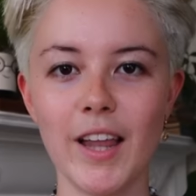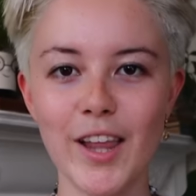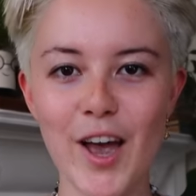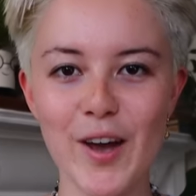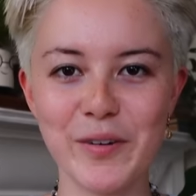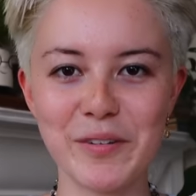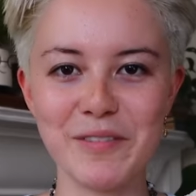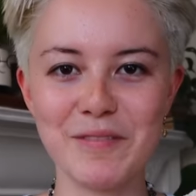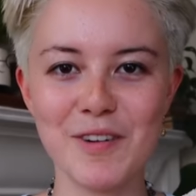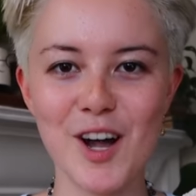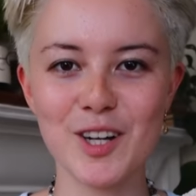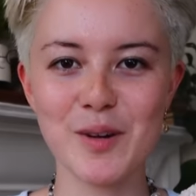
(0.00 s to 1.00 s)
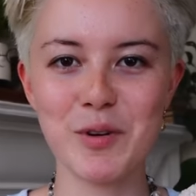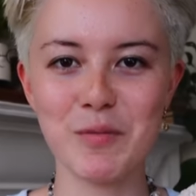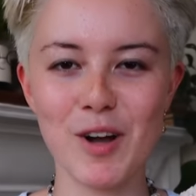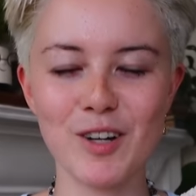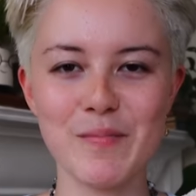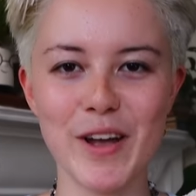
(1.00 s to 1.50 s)
Hello, welcome or
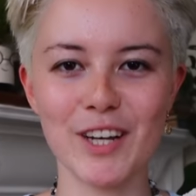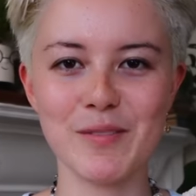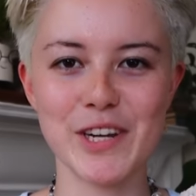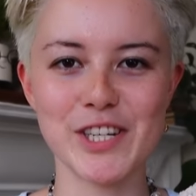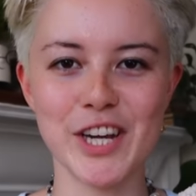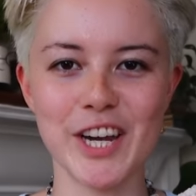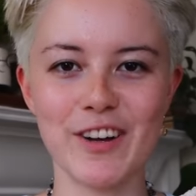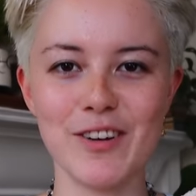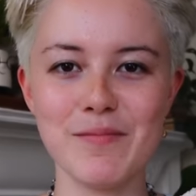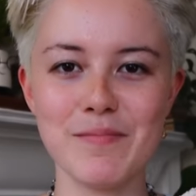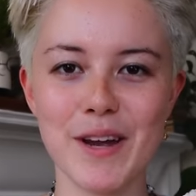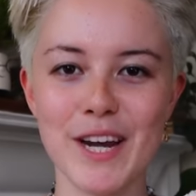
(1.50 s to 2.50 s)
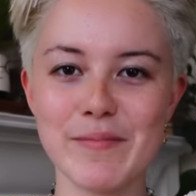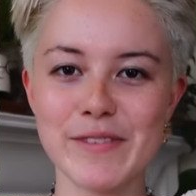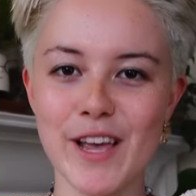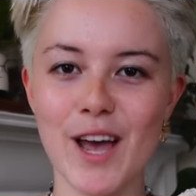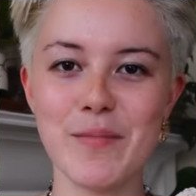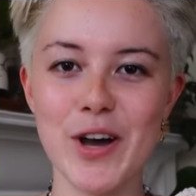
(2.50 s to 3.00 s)
welcome back to my channel. My name is
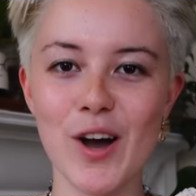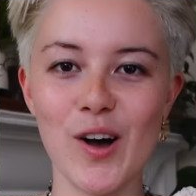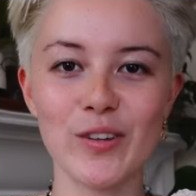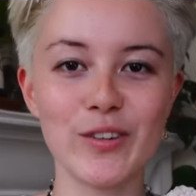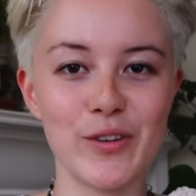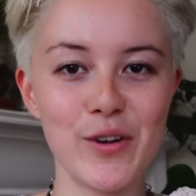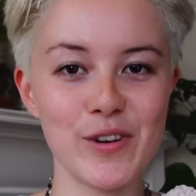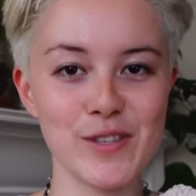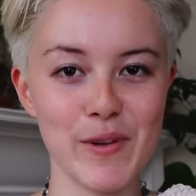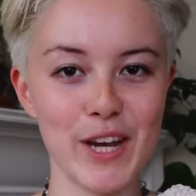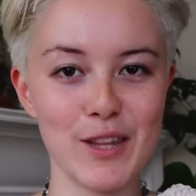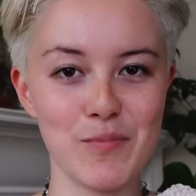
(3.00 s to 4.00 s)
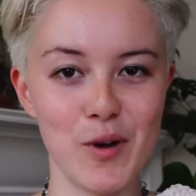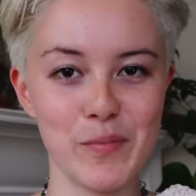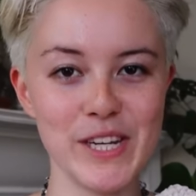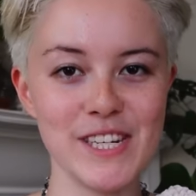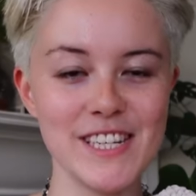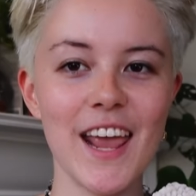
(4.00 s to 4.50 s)
Emma, also known as Made in the
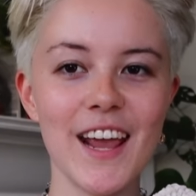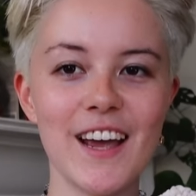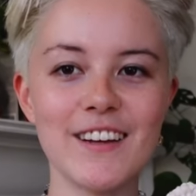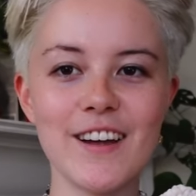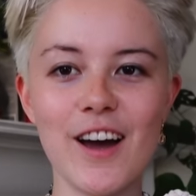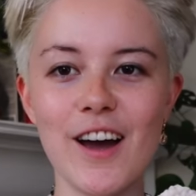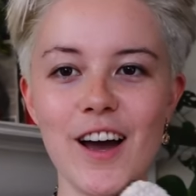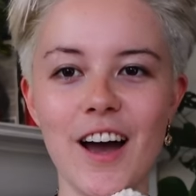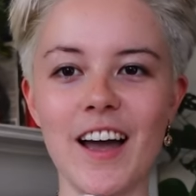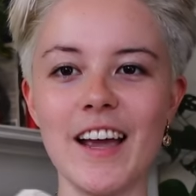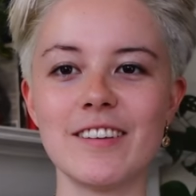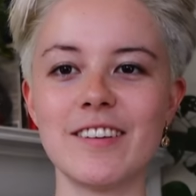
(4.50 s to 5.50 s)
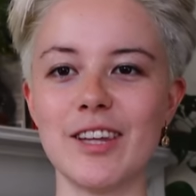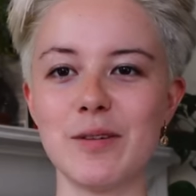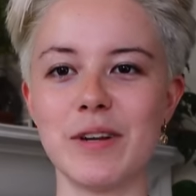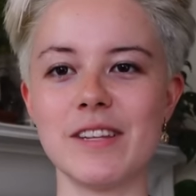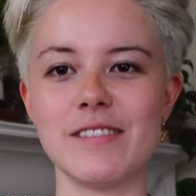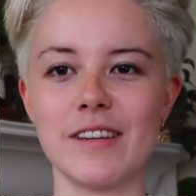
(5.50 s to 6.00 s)
Moment. And I accidentally
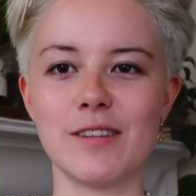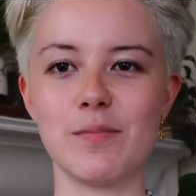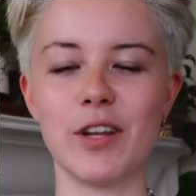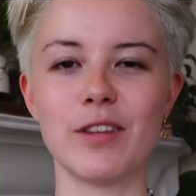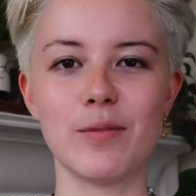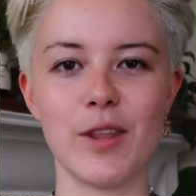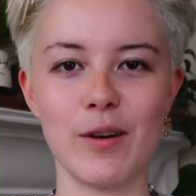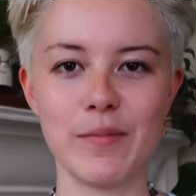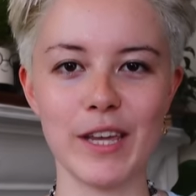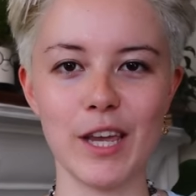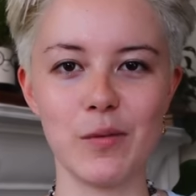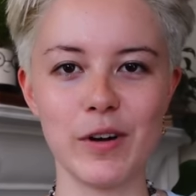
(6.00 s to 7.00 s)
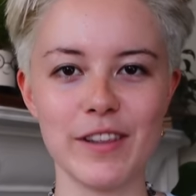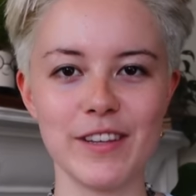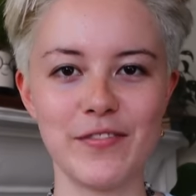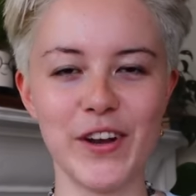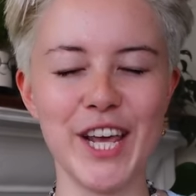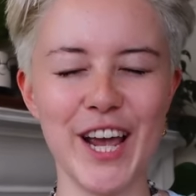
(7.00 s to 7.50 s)
went 6 months without making one of
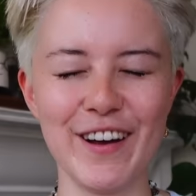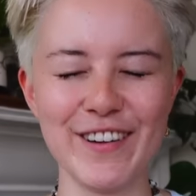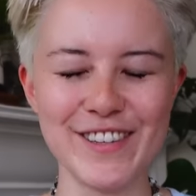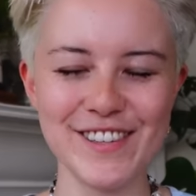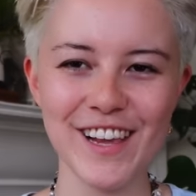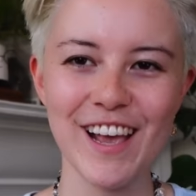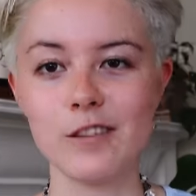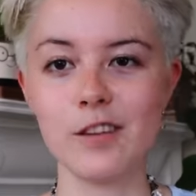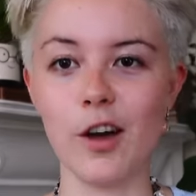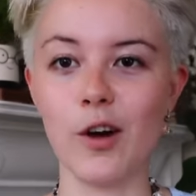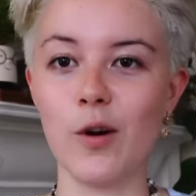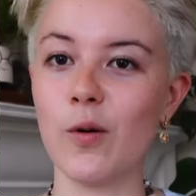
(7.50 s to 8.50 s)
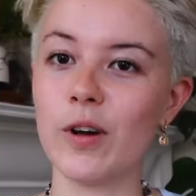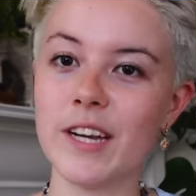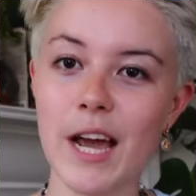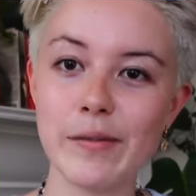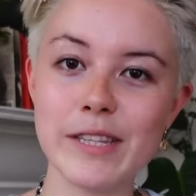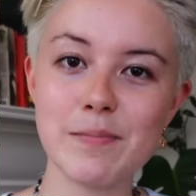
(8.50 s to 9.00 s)
these videos. So
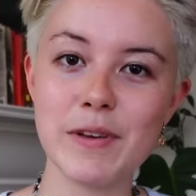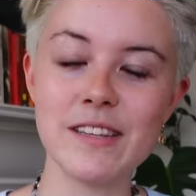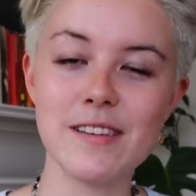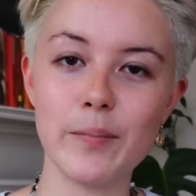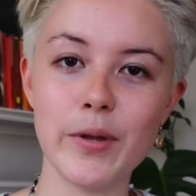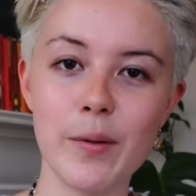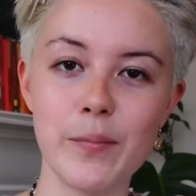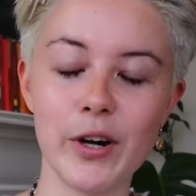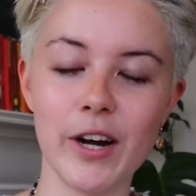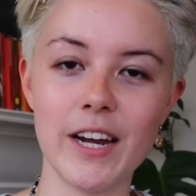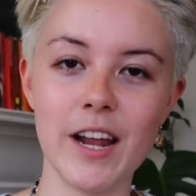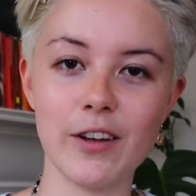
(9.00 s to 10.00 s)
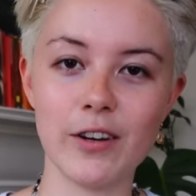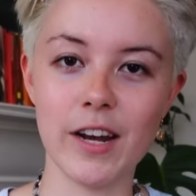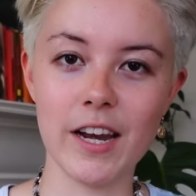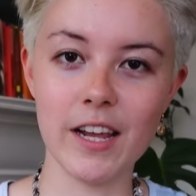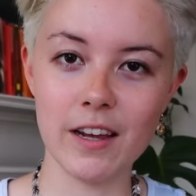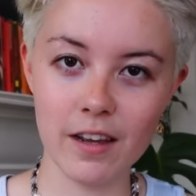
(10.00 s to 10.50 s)
now it's mid-September and now you're
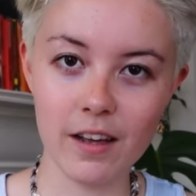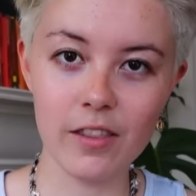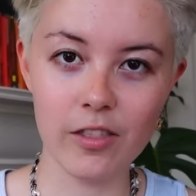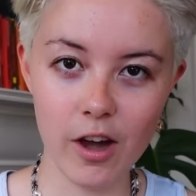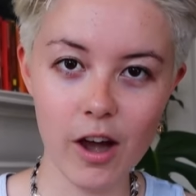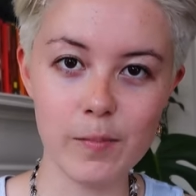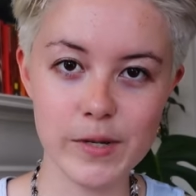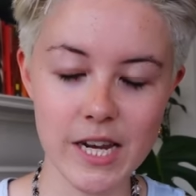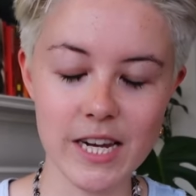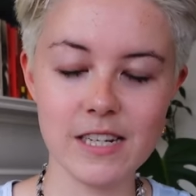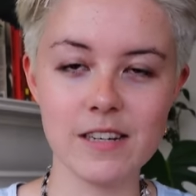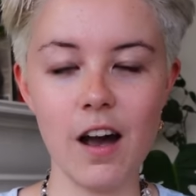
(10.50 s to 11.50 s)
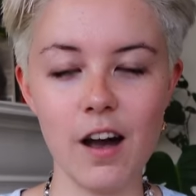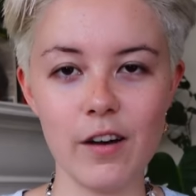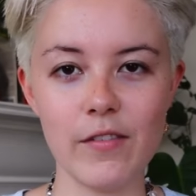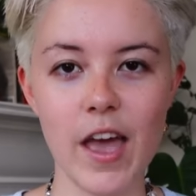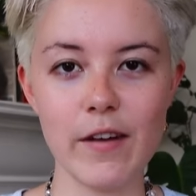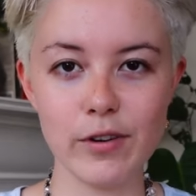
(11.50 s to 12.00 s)
getting the update
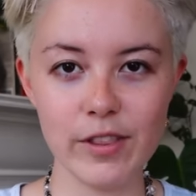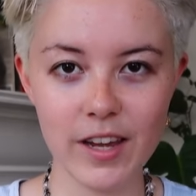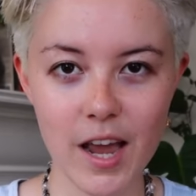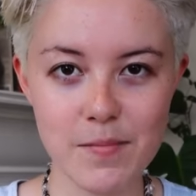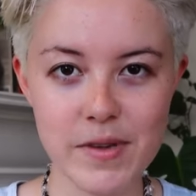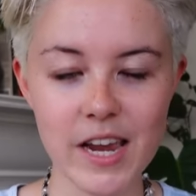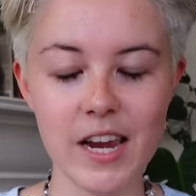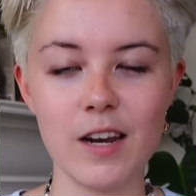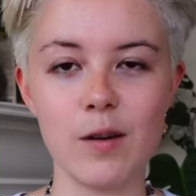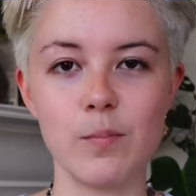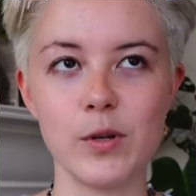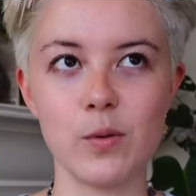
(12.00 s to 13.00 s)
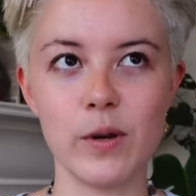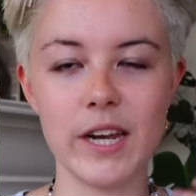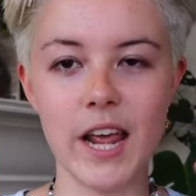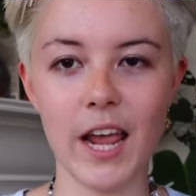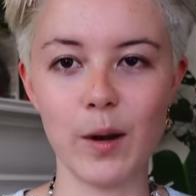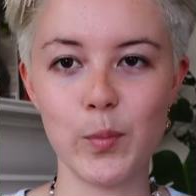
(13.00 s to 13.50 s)
of everything I made
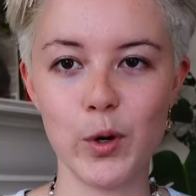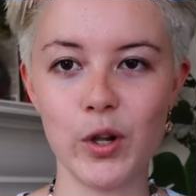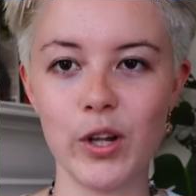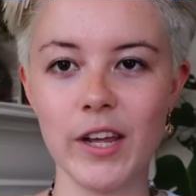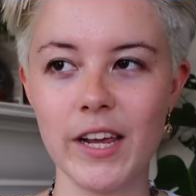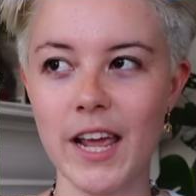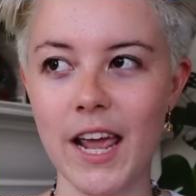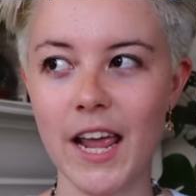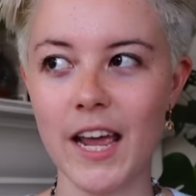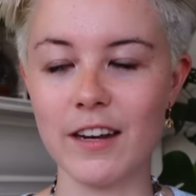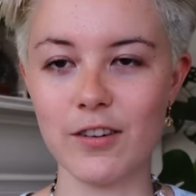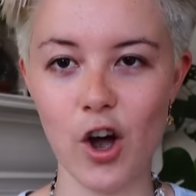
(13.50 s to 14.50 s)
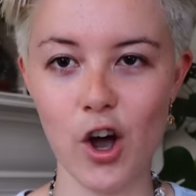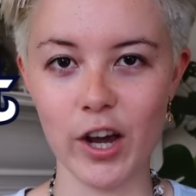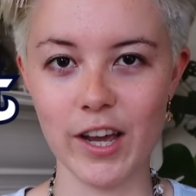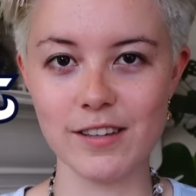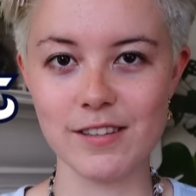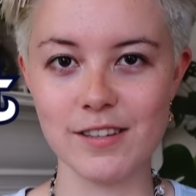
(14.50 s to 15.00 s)
between April and
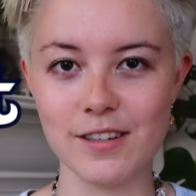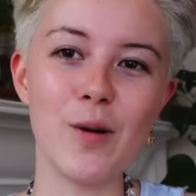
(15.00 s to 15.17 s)
August.